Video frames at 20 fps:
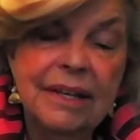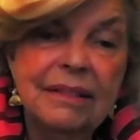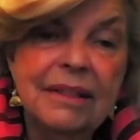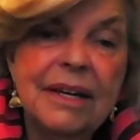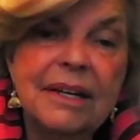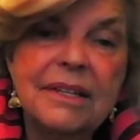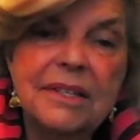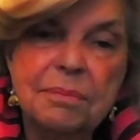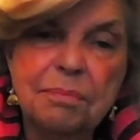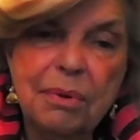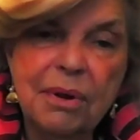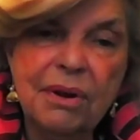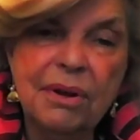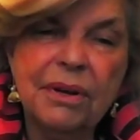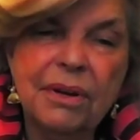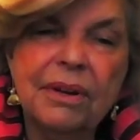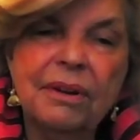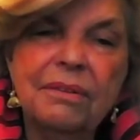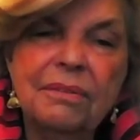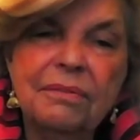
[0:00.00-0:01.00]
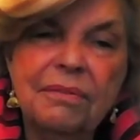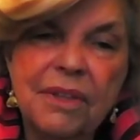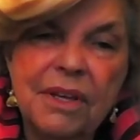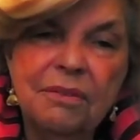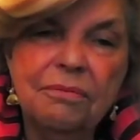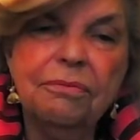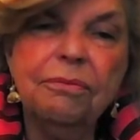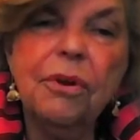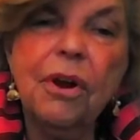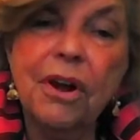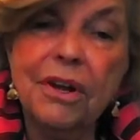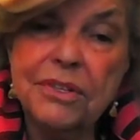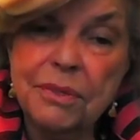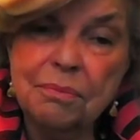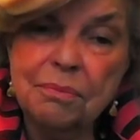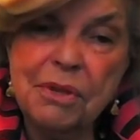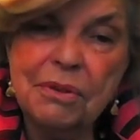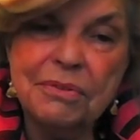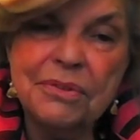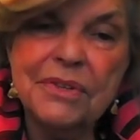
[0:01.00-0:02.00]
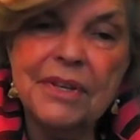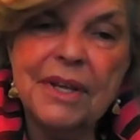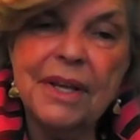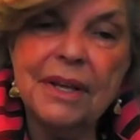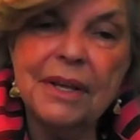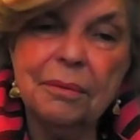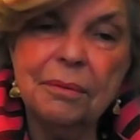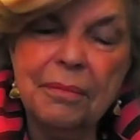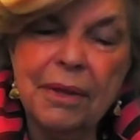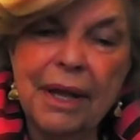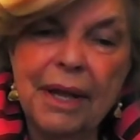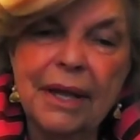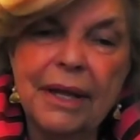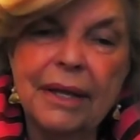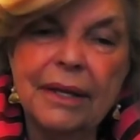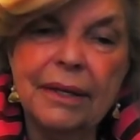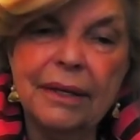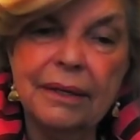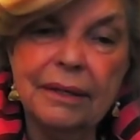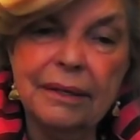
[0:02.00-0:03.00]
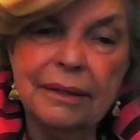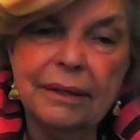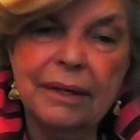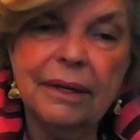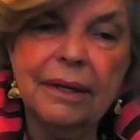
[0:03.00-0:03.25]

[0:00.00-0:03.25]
that it's part of the Frost Museum, and